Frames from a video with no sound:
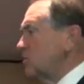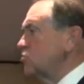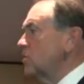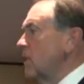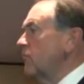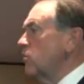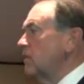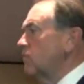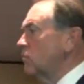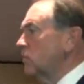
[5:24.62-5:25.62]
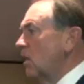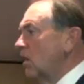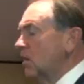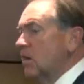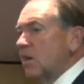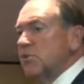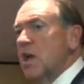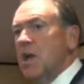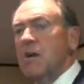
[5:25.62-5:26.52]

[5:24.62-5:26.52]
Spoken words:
He should never invoke the Holocaust.